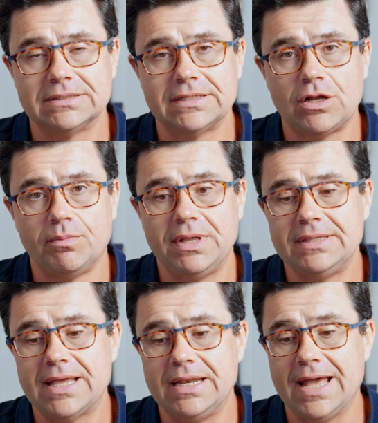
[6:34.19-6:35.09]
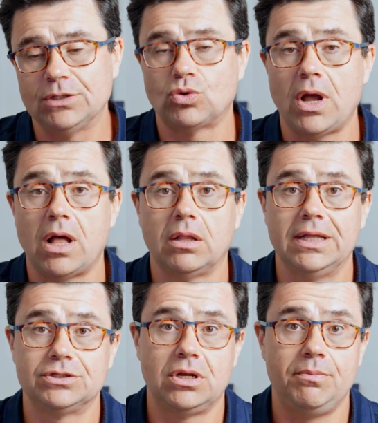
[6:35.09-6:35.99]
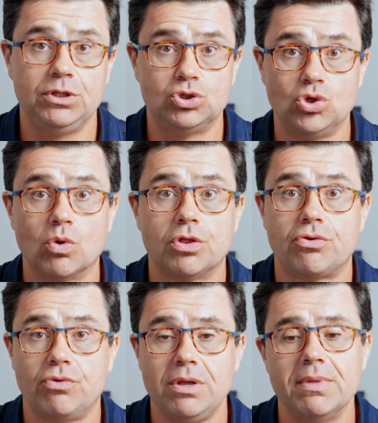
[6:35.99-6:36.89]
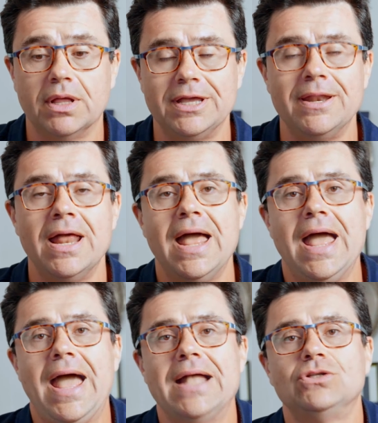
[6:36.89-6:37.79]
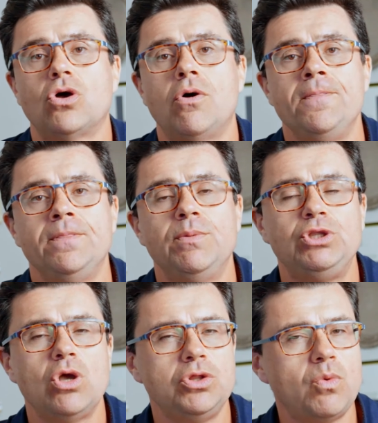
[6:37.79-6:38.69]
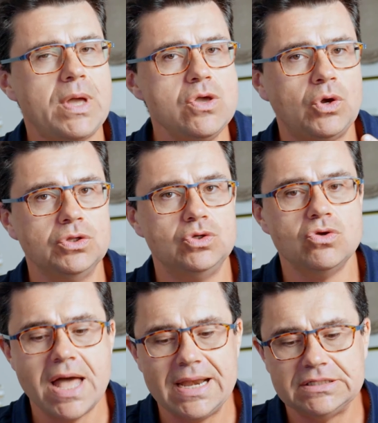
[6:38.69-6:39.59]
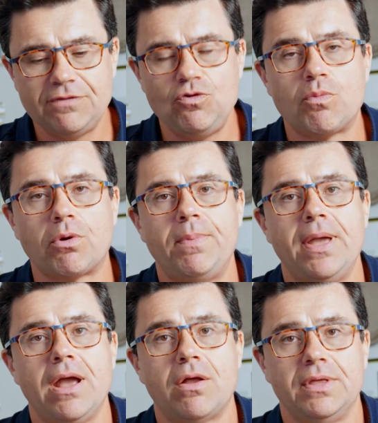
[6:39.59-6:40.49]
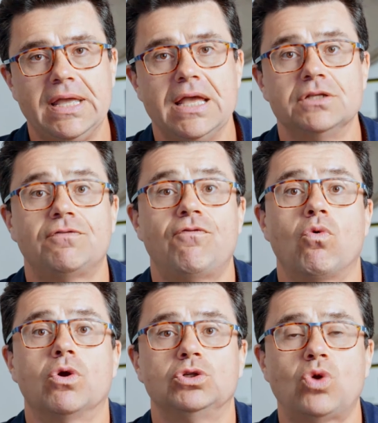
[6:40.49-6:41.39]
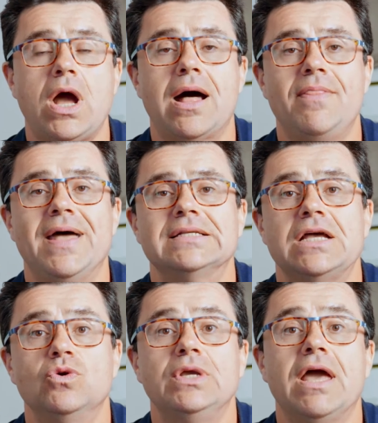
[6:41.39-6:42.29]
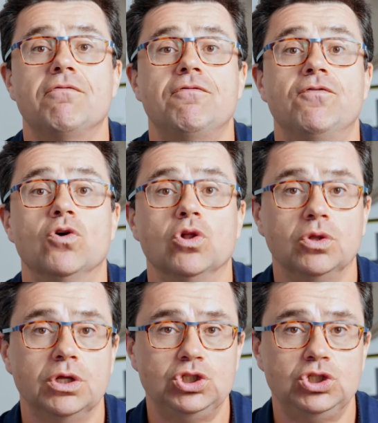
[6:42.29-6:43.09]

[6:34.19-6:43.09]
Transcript: a settlement, then at trial, it's gonna be two or three million. And so, but the only way you can do that is if you prepare the case for trial, and that's how you get full